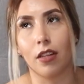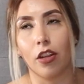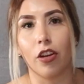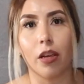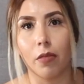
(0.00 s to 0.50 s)

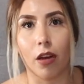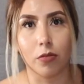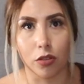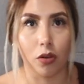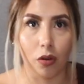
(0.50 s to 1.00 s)
they gave me the
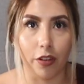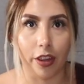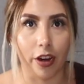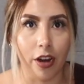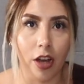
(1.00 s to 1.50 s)
option to go over
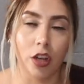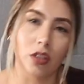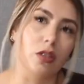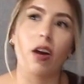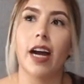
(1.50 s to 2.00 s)
there.
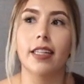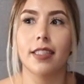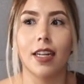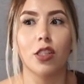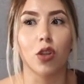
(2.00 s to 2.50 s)
So I
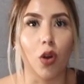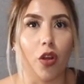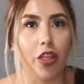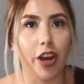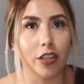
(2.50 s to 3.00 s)
decided to go
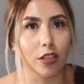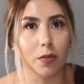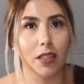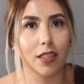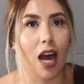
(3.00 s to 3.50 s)
there just
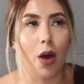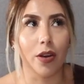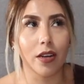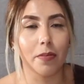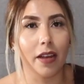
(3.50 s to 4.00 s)
because I
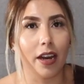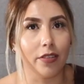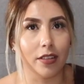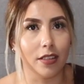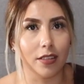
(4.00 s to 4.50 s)
wanted to play
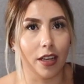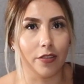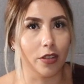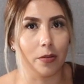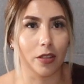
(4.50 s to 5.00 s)
everything
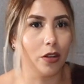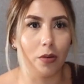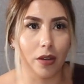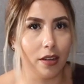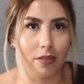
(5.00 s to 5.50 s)
safe. So I'm like, you know
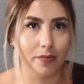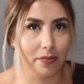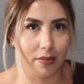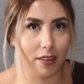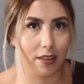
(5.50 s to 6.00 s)
what,
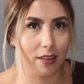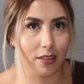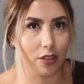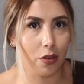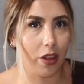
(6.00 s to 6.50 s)

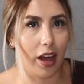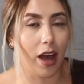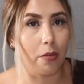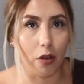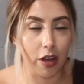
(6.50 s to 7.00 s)
screw
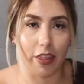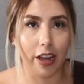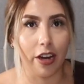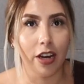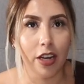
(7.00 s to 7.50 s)
that, I'm going
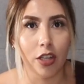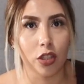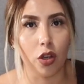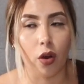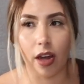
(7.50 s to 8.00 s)
there.
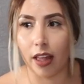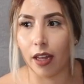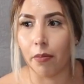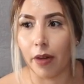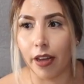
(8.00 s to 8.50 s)
So
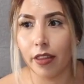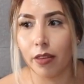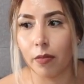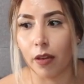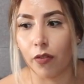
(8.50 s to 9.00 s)
a
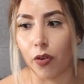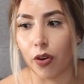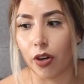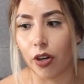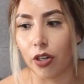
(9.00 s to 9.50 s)
month
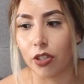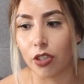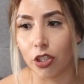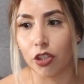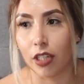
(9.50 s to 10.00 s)
before
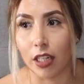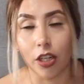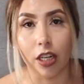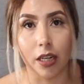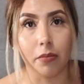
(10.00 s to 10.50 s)
surgery,
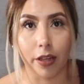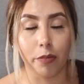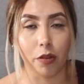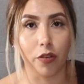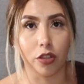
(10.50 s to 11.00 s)
literally a
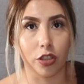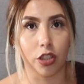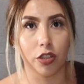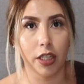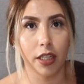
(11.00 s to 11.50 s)
month before
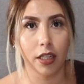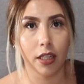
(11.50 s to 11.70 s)
surgery,